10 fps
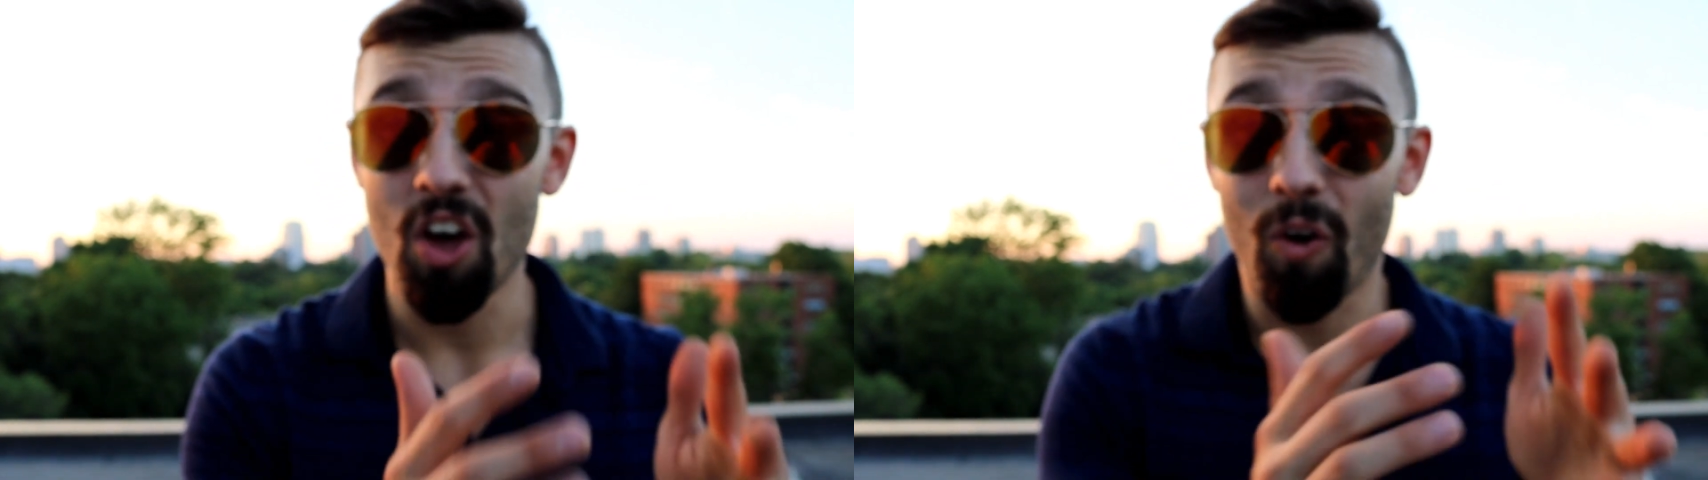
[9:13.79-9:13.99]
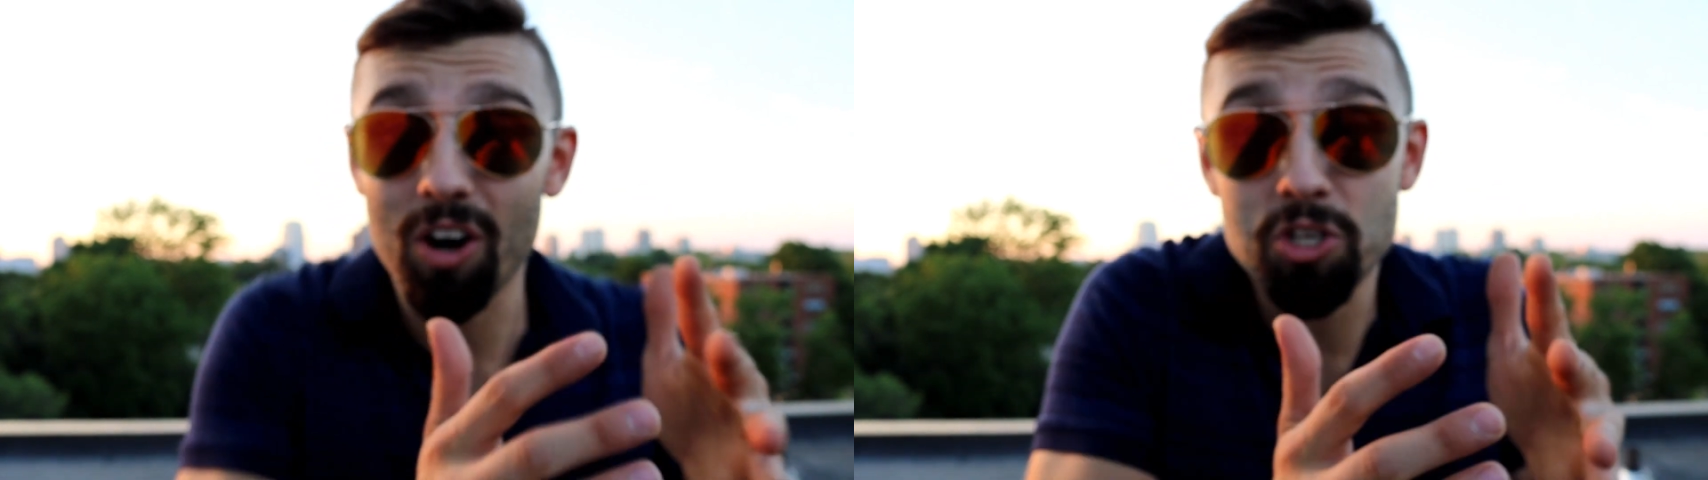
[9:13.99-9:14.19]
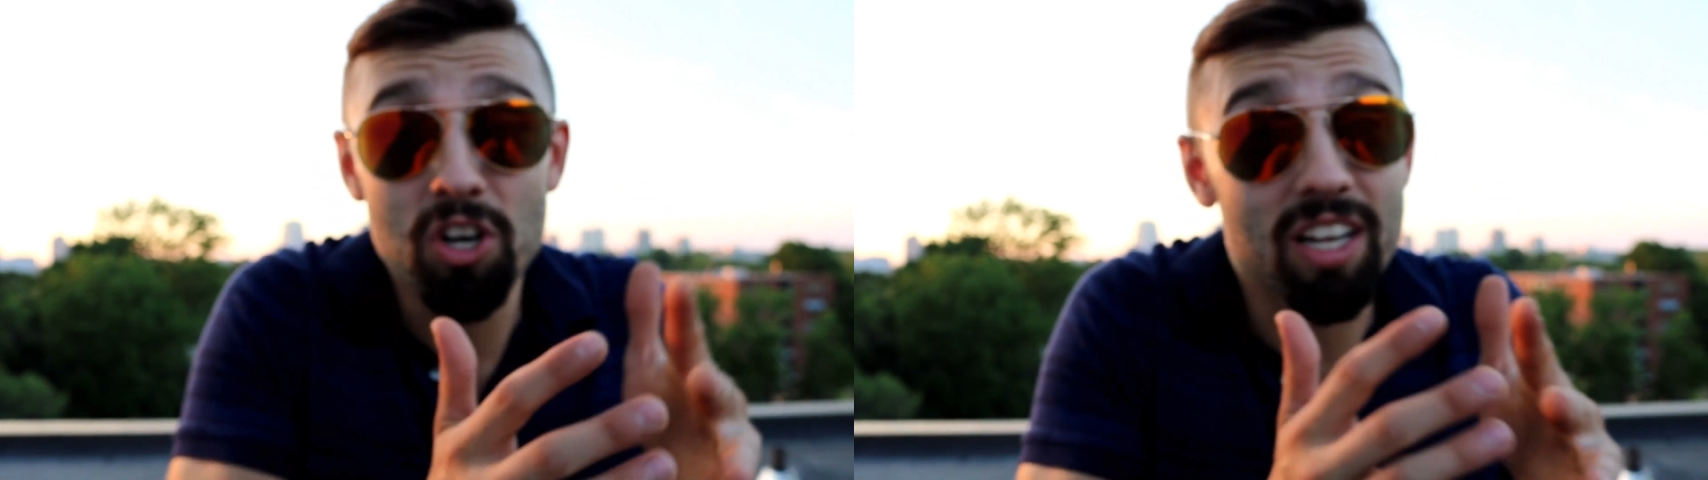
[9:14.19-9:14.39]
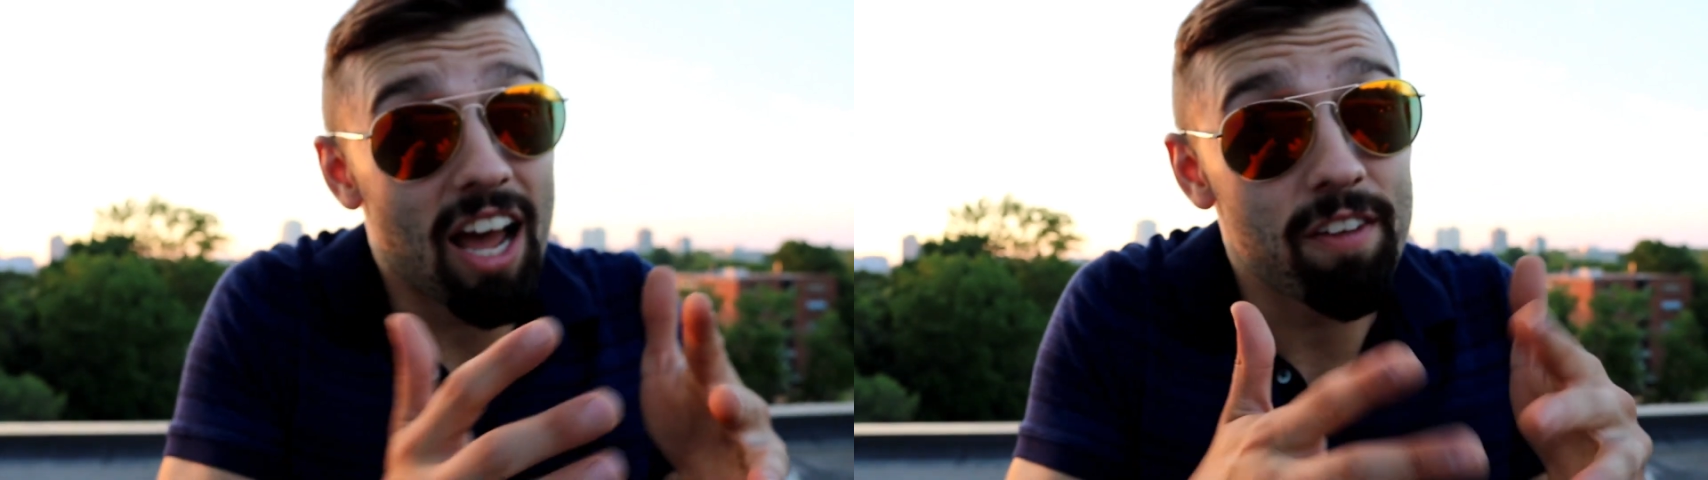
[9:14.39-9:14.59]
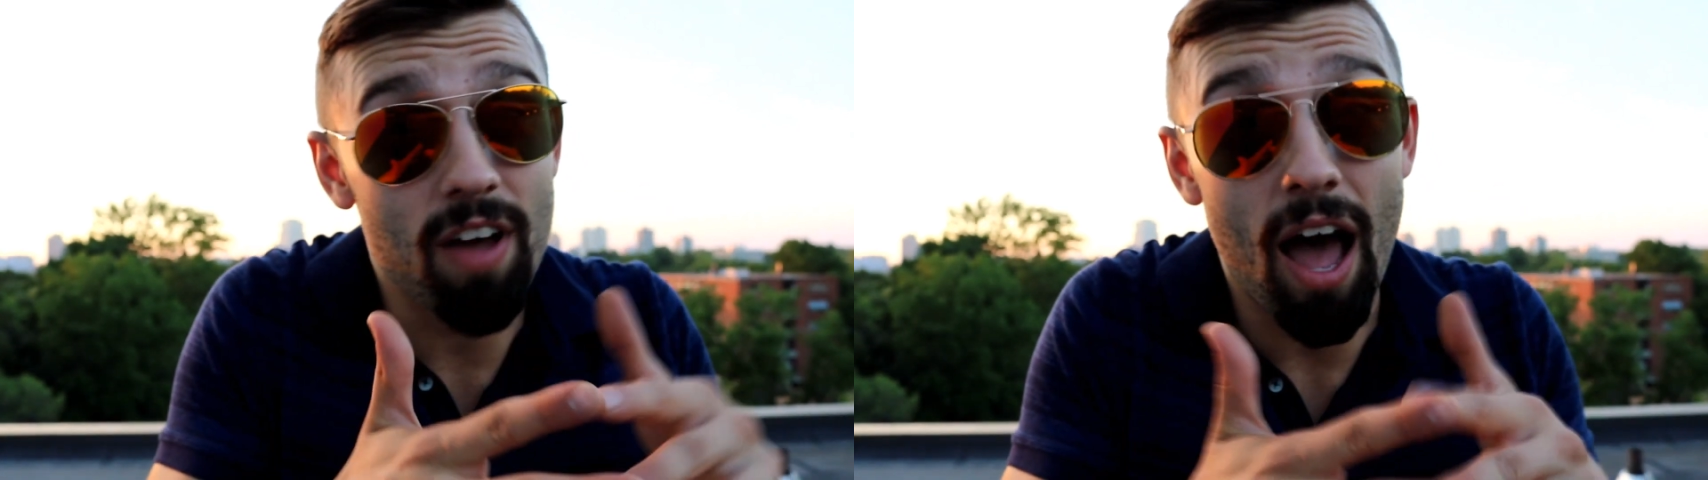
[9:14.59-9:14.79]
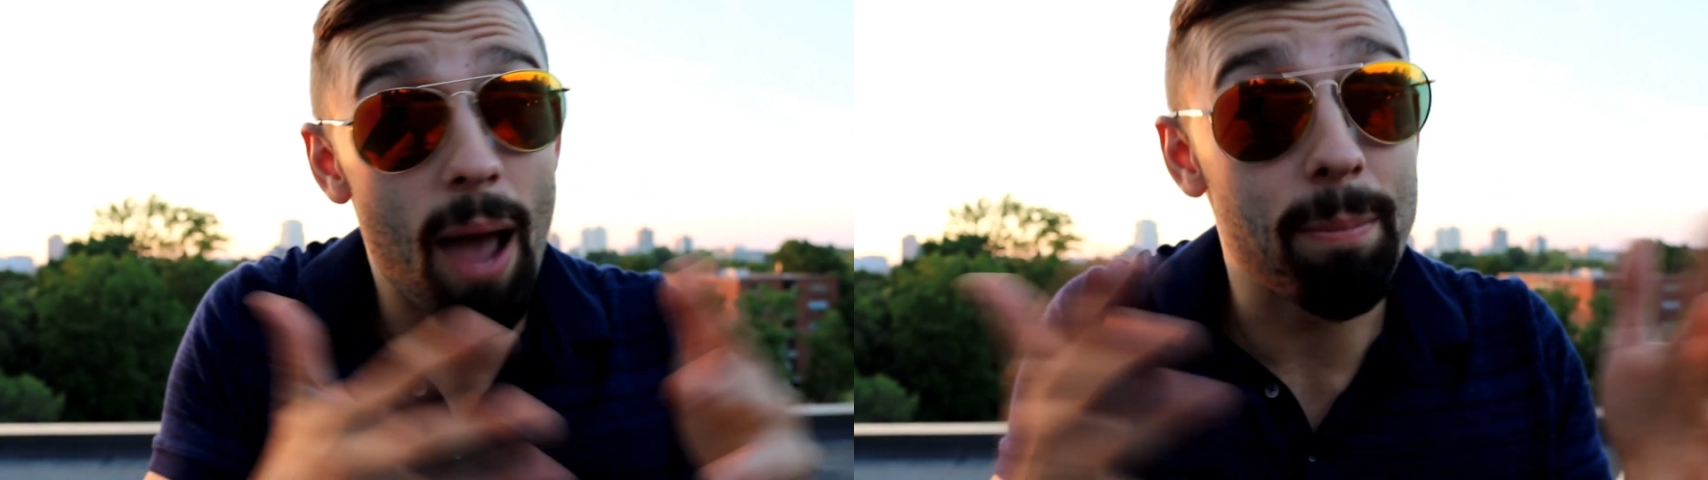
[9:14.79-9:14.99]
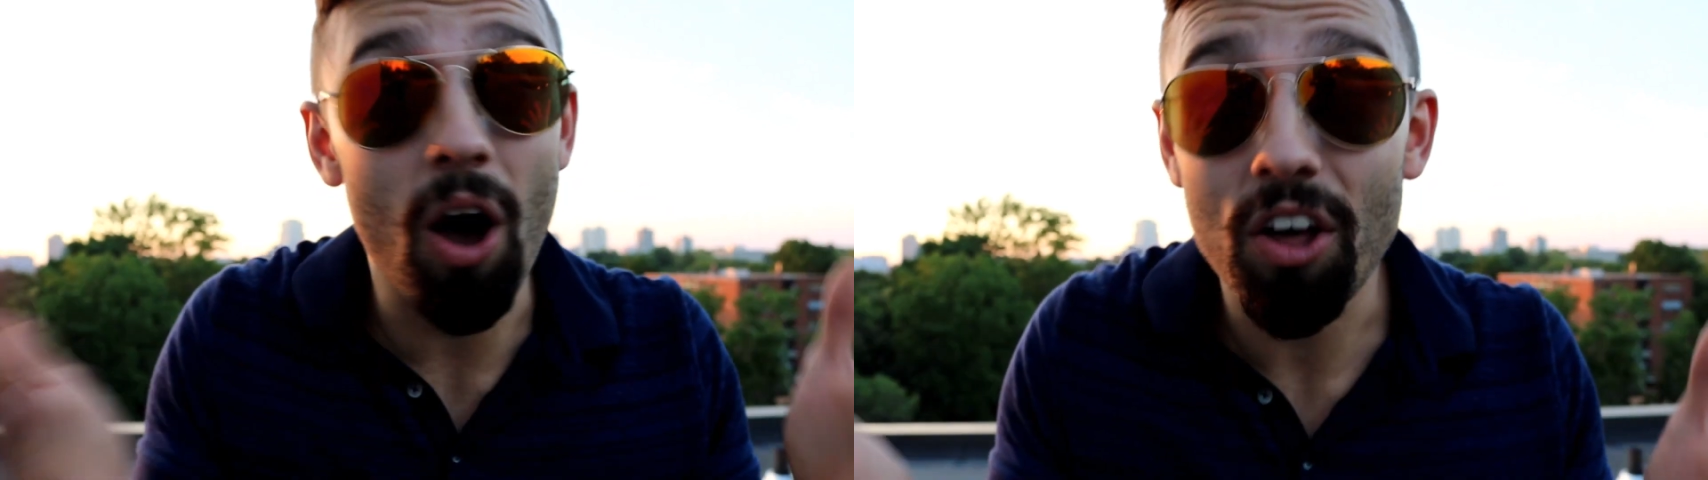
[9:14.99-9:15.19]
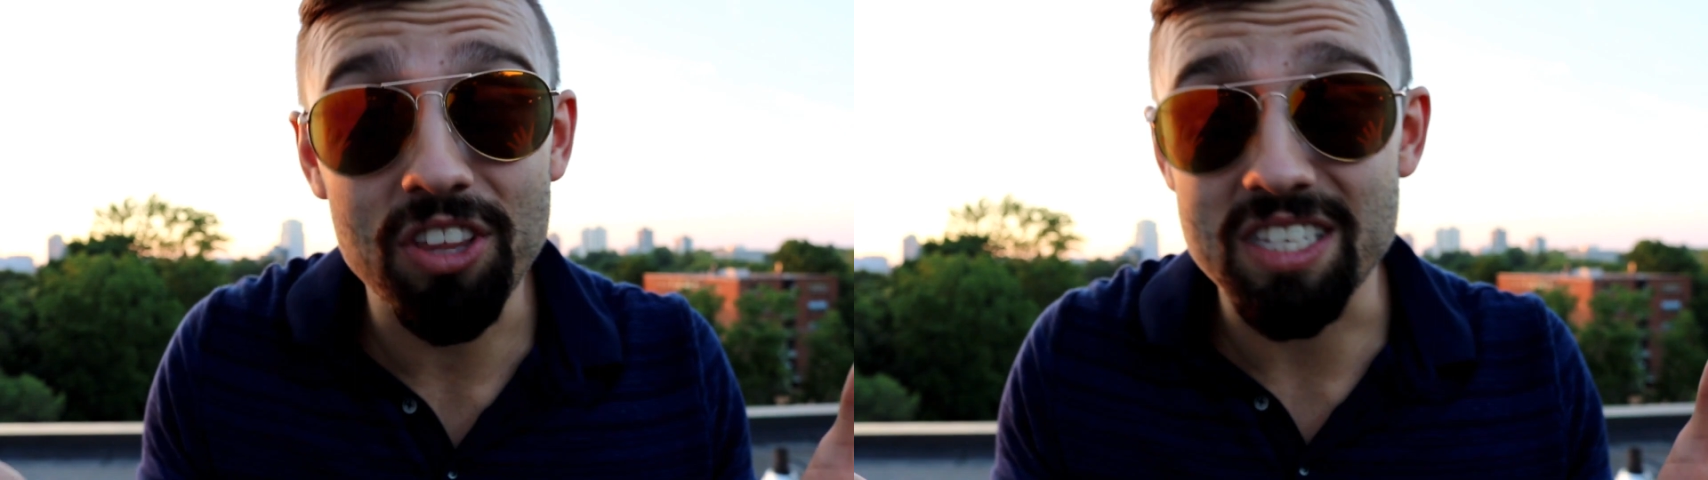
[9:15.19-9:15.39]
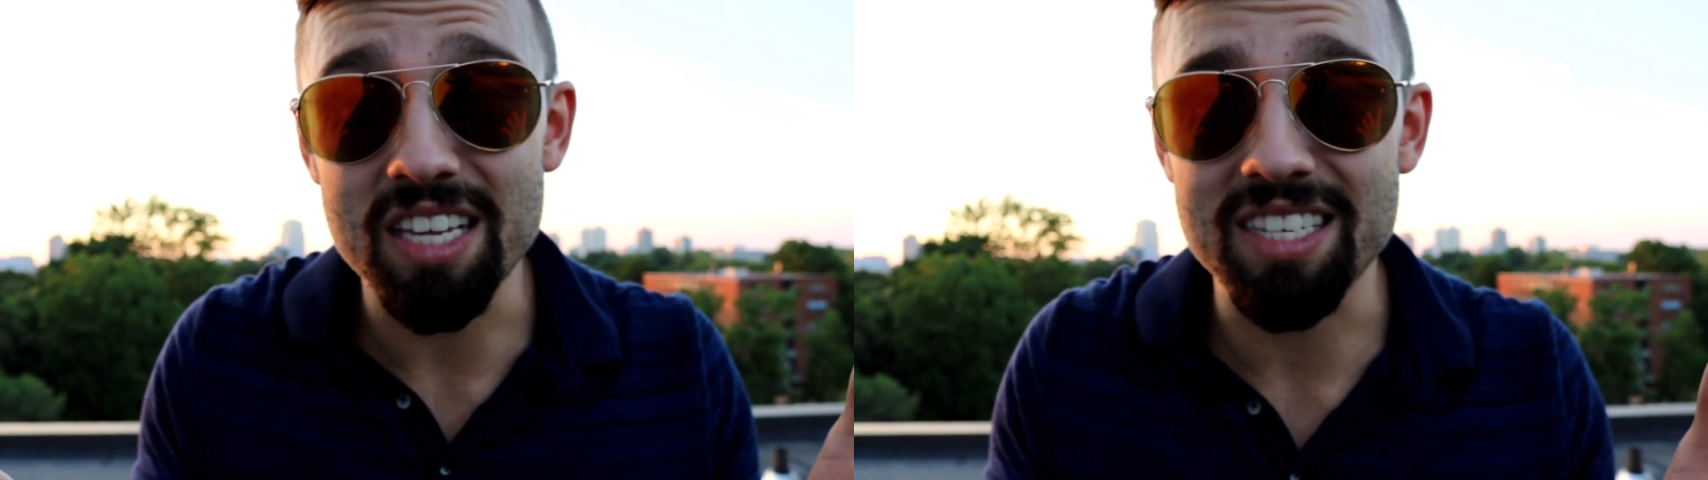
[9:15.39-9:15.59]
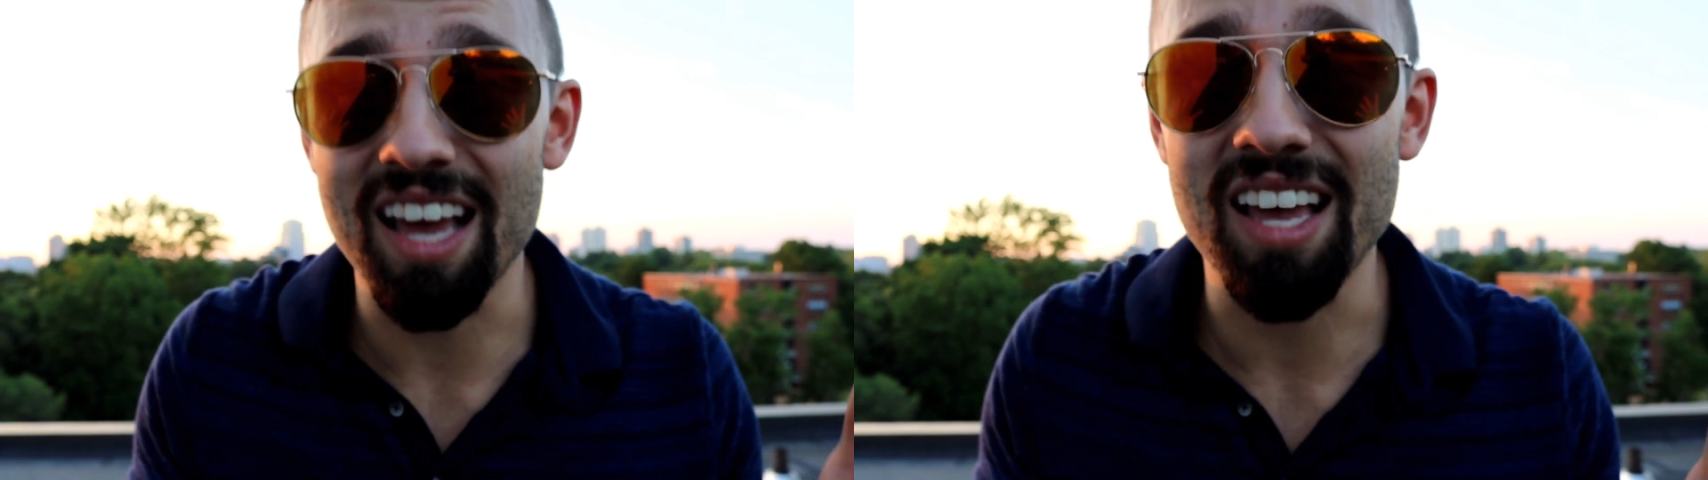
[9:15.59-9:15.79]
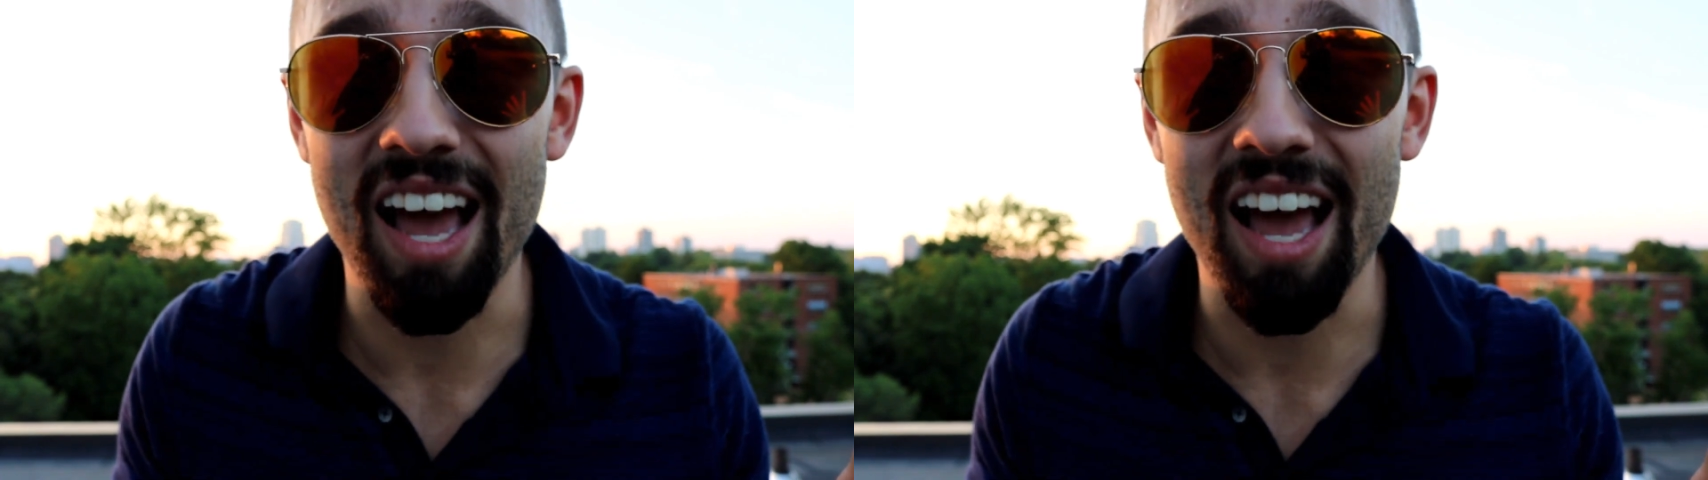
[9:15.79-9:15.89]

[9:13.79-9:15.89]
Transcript: or a certain kind of hypothesis, I, I